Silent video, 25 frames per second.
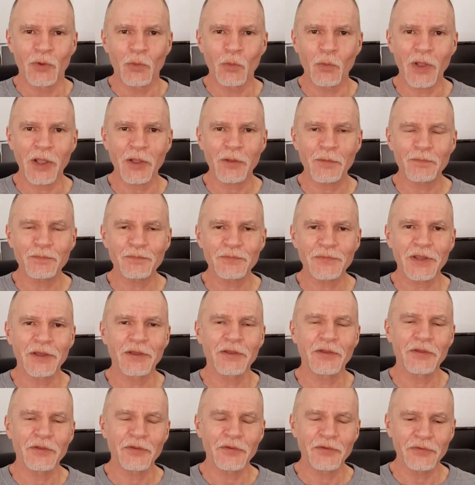Well,
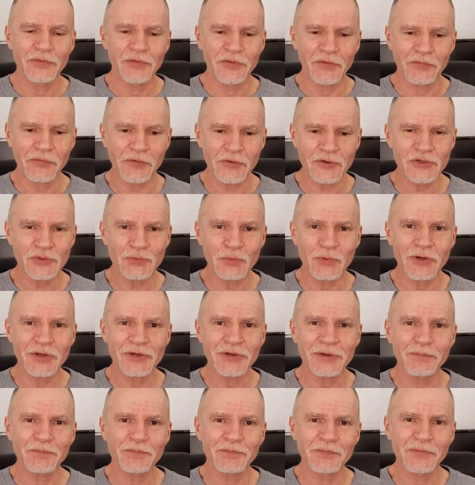the first
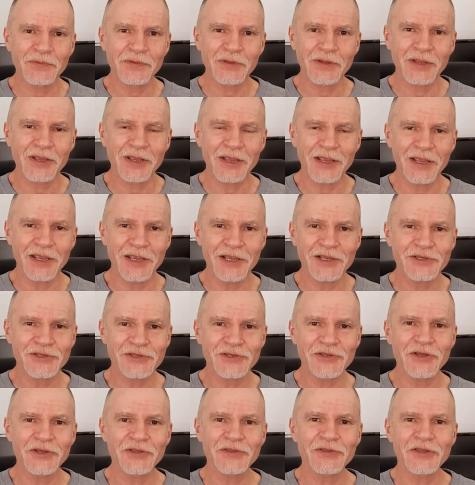one is
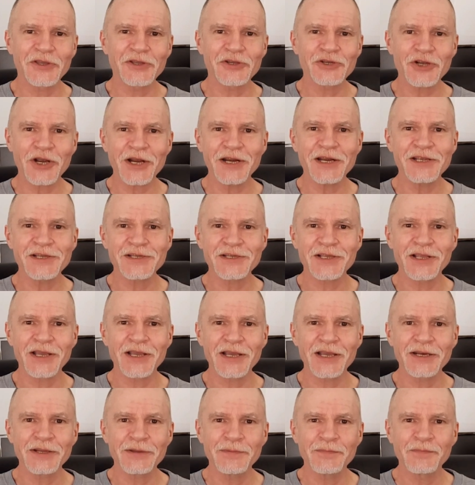that the Chinese
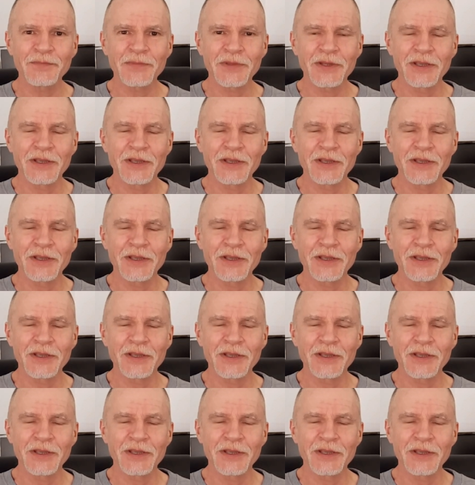LED